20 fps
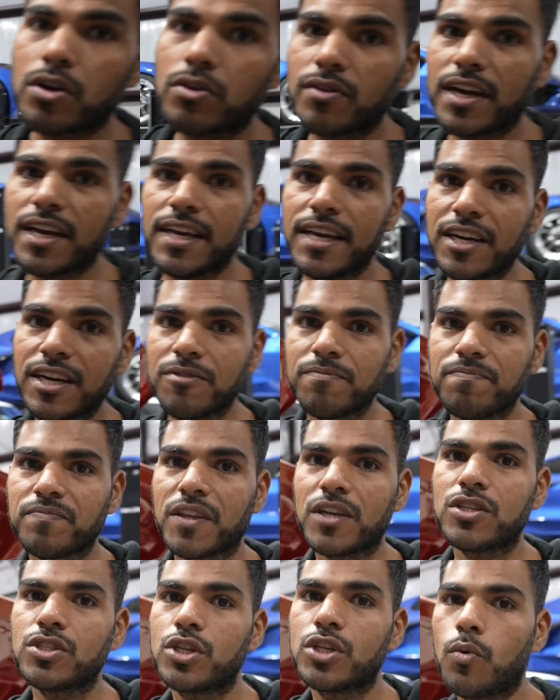right here.
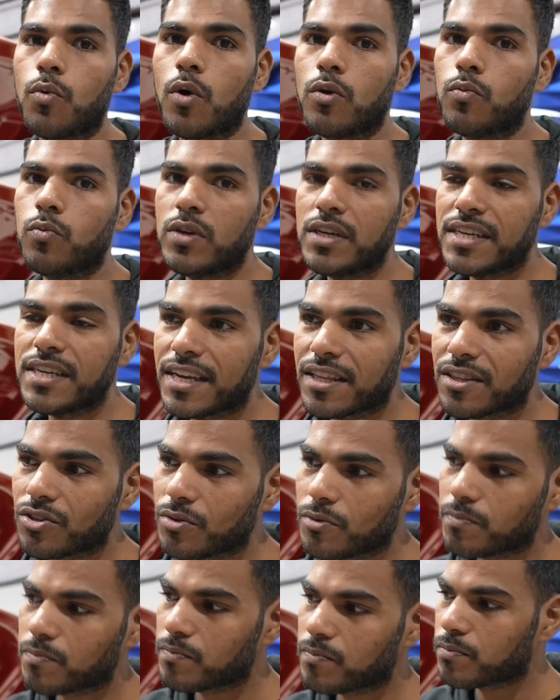So when we get
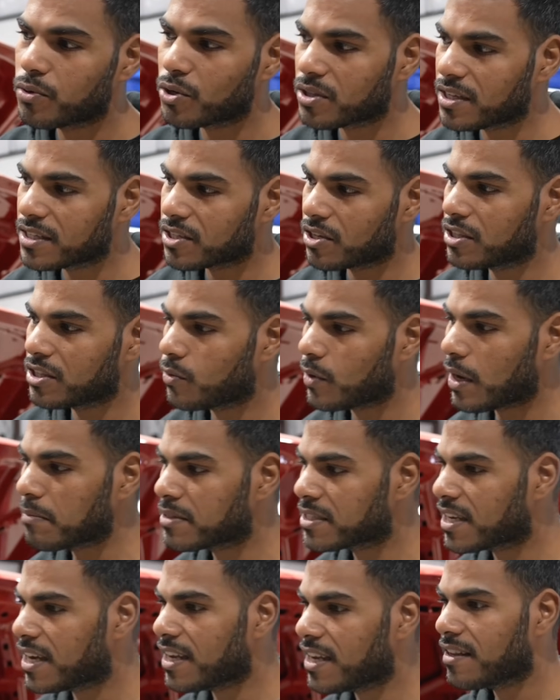to put this on the
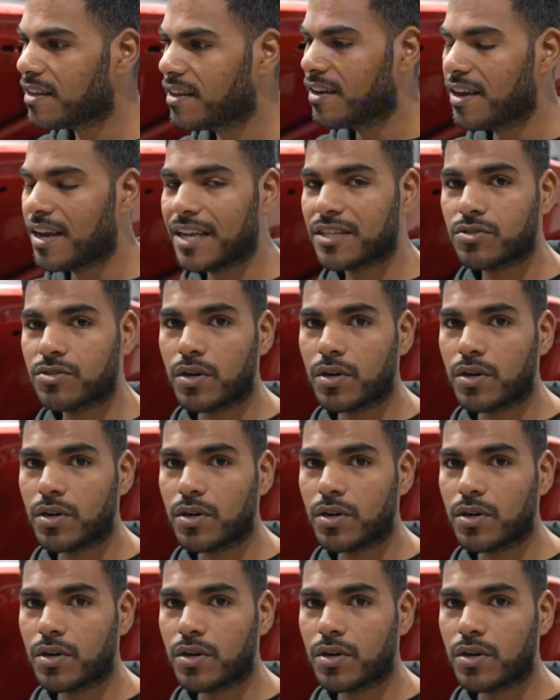website, it's